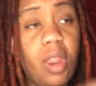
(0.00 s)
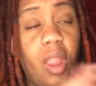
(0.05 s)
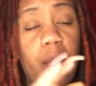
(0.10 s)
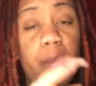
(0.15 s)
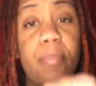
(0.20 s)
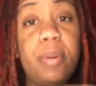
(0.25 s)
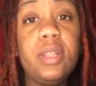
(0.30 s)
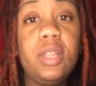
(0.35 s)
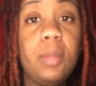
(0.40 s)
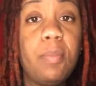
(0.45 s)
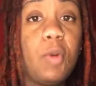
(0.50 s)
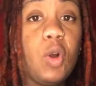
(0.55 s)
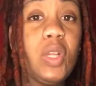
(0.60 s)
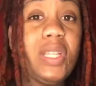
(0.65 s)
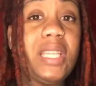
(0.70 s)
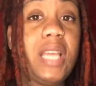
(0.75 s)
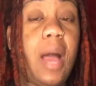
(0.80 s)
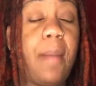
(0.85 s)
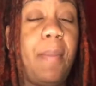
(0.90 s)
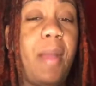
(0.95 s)
them on top
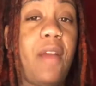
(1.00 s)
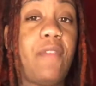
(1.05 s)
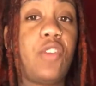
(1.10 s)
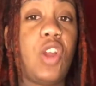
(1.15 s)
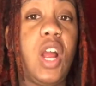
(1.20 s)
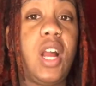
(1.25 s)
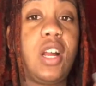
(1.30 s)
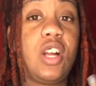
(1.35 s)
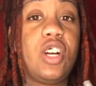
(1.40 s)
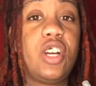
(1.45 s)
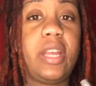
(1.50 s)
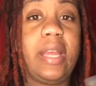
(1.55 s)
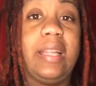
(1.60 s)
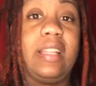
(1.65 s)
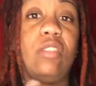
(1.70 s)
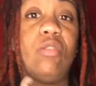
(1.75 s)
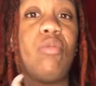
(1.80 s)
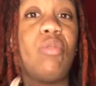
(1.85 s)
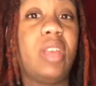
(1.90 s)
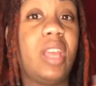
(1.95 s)
after I cook it to
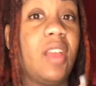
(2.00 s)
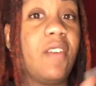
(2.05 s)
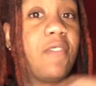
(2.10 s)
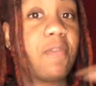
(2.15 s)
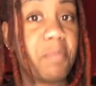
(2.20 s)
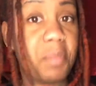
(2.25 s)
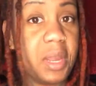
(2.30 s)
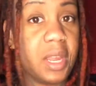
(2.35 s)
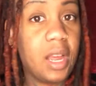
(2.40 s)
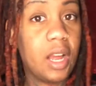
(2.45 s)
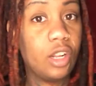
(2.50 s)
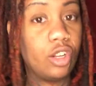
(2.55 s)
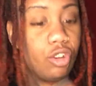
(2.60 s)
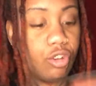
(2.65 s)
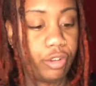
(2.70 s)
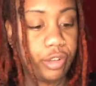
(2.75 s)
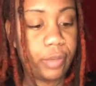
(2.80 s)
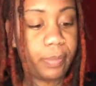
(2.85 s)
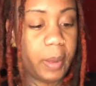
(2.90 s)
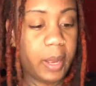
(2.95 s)
give me a little
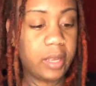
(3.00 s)
spice.